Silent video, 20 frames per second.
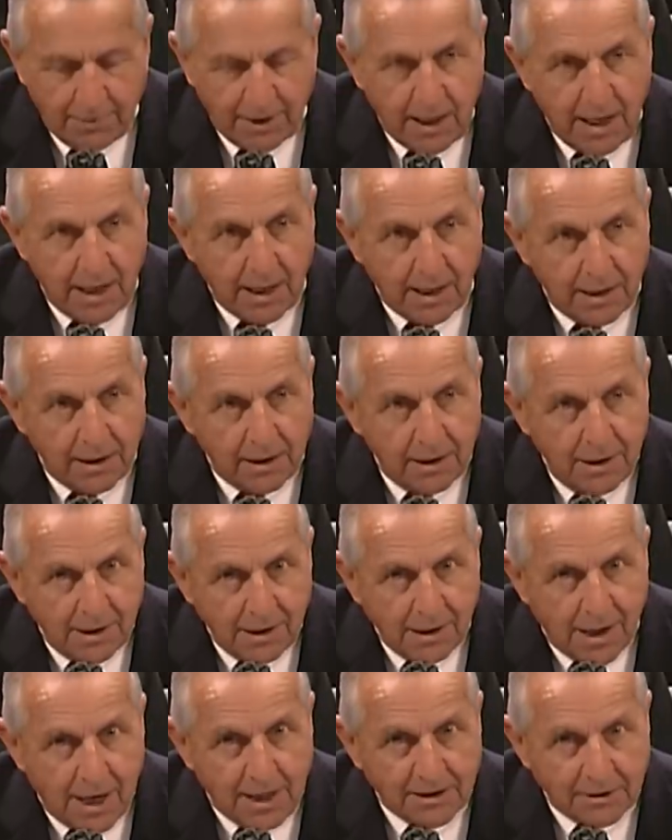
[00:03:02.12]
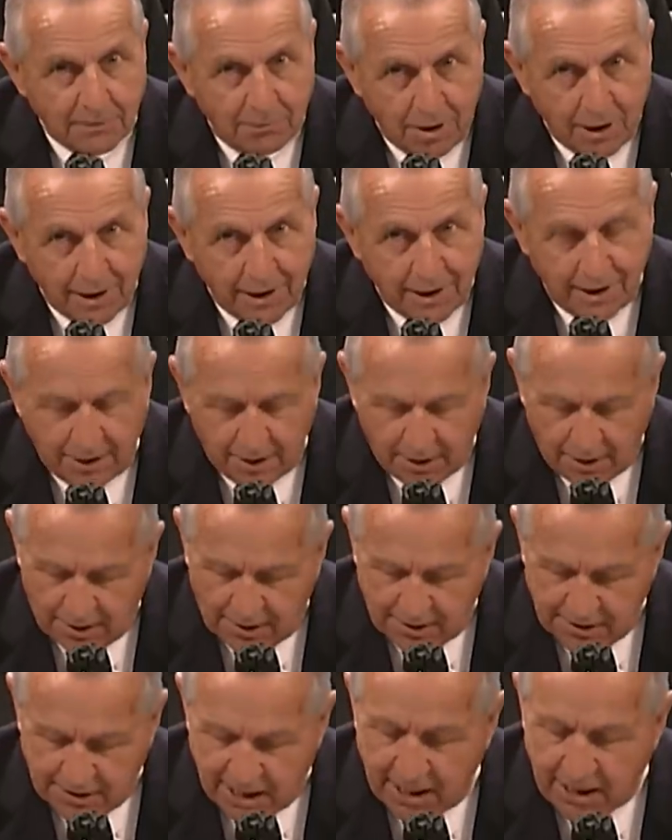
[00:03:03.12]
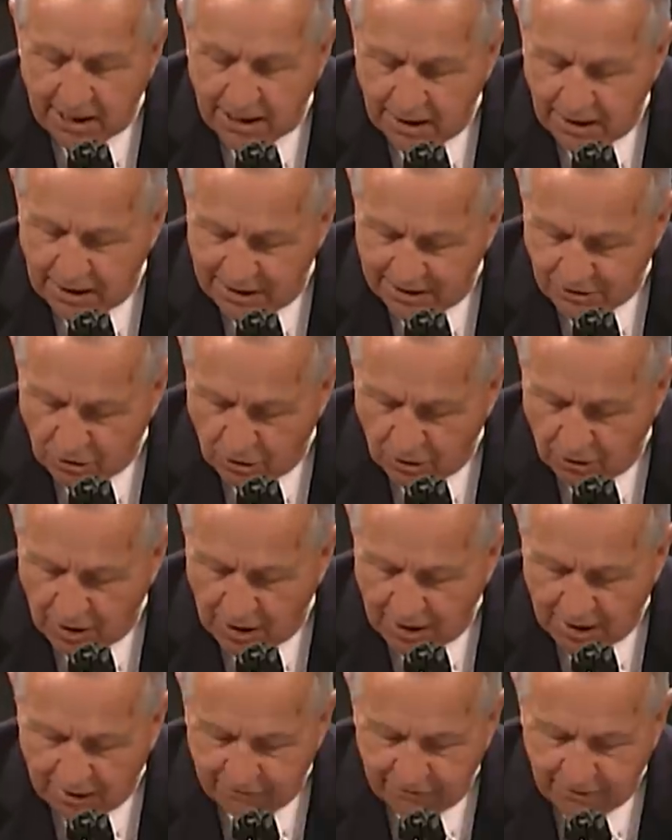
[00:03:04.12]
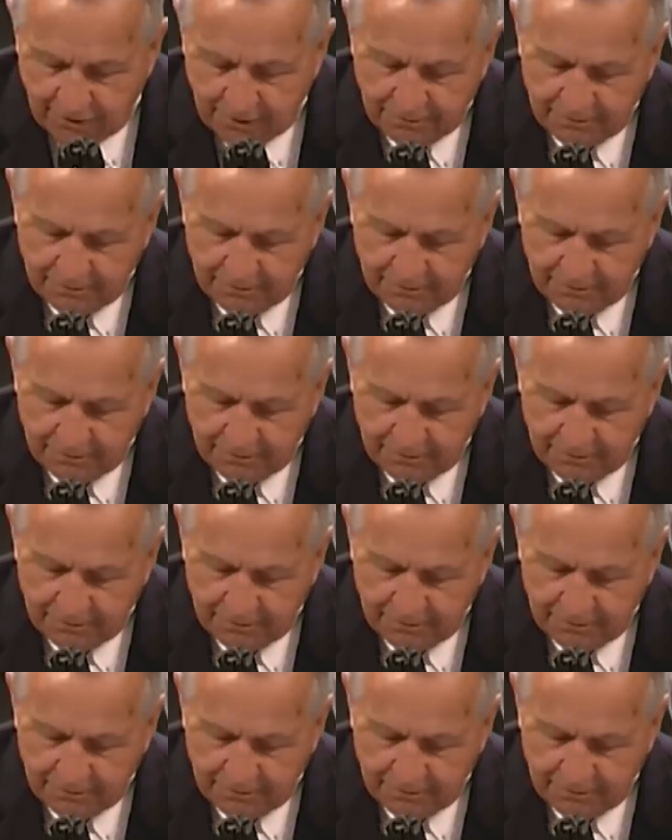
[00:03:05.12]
began contemplating taking his own life.